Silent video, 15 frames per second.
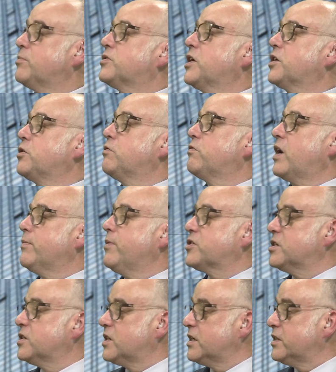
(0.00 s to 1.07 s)
thank you very much
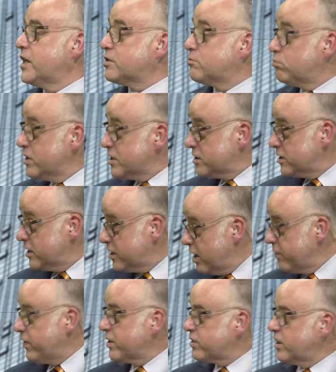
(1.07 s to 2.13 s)
indeed. That's reason enough,
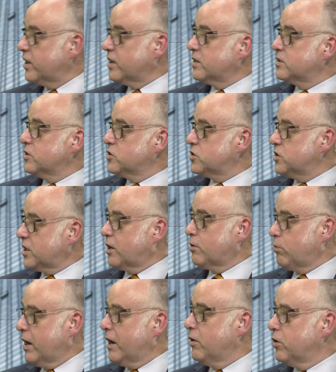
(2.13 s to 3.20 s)
I think, to stick
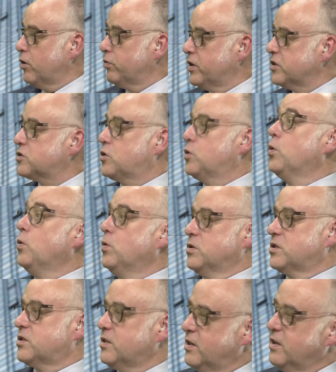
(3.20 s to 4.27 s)
around on this course.
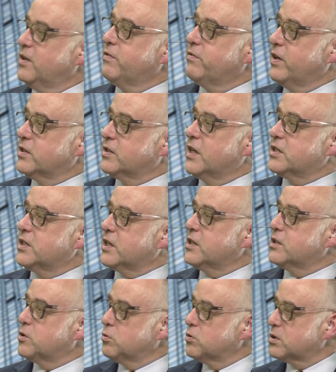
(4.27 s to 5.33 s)
Fantastic
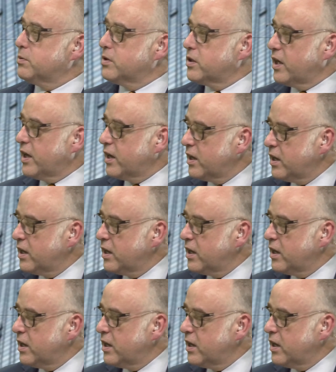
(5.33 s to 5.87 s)
endorsement there.